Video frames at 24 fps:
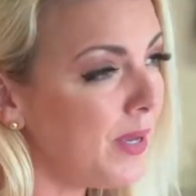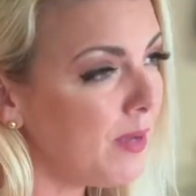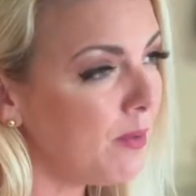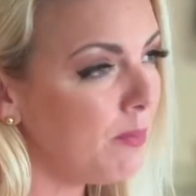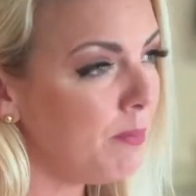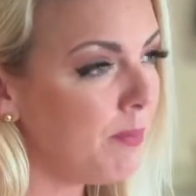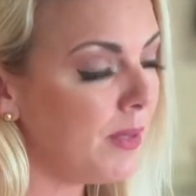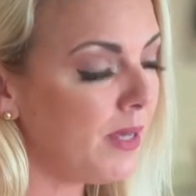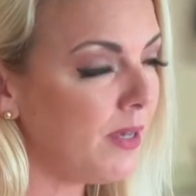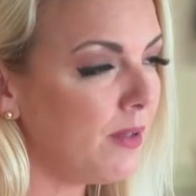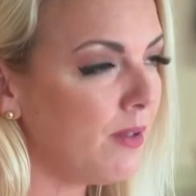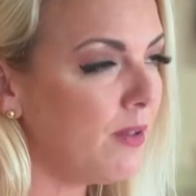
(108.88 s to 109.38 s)

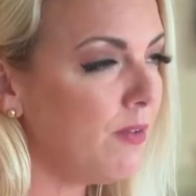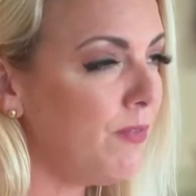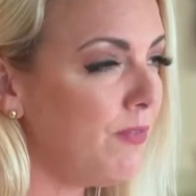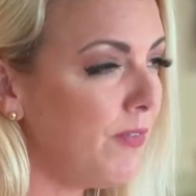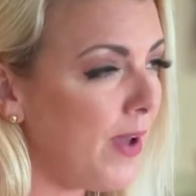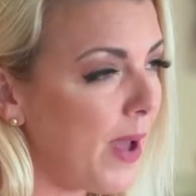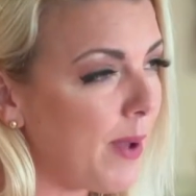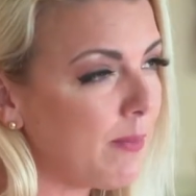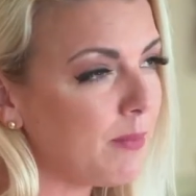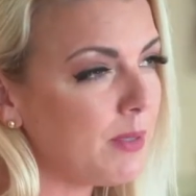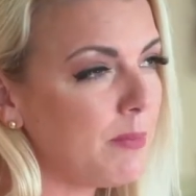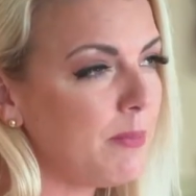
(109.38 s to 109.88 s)
big meal,
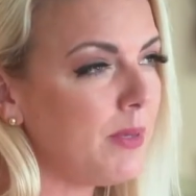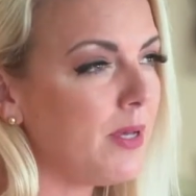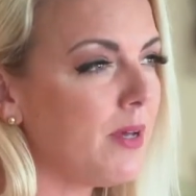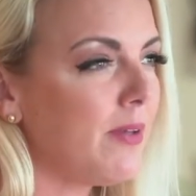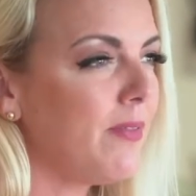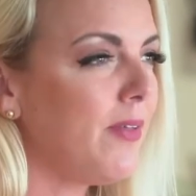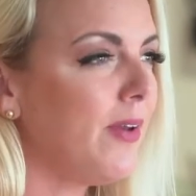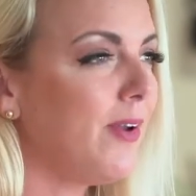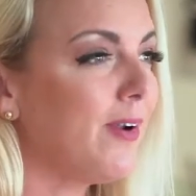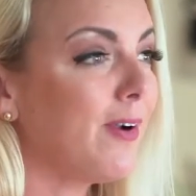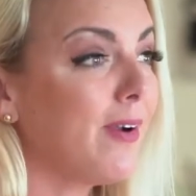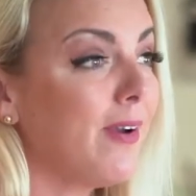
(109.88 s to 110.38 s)
family
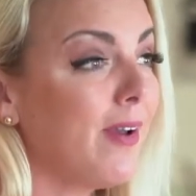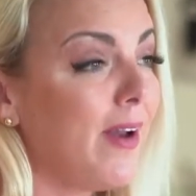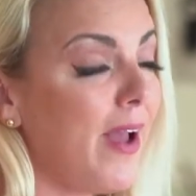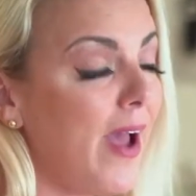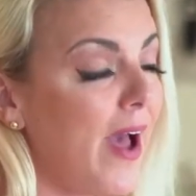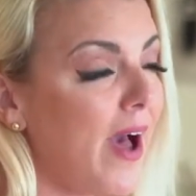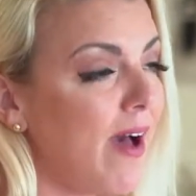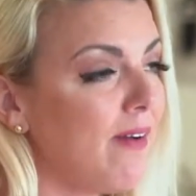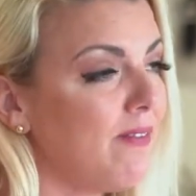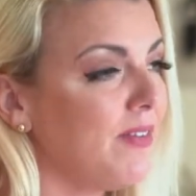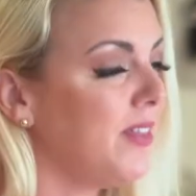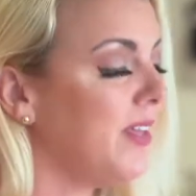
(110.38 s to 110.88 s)
meal that you're gonna
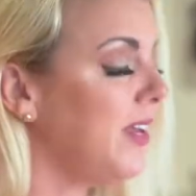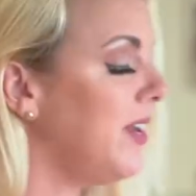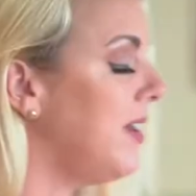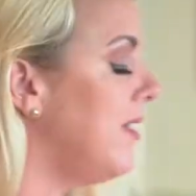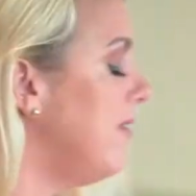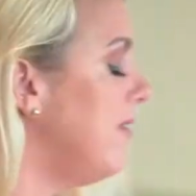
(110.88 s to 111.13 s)
have in the